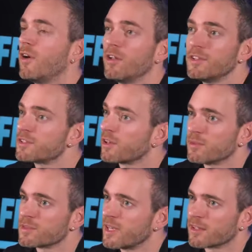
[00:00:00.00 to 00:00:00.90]
all these
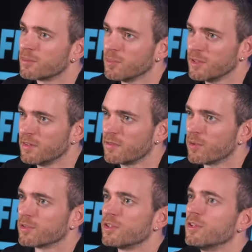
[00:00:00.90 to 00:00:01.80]
terms sound completely
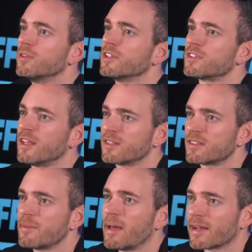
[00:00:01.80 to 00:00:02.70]
foreign to you, let's take a
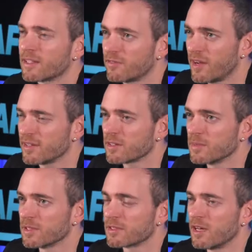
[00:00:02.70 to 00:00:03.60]
step back and define some
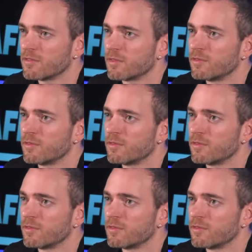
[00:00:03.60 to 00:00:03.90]
of this stuff.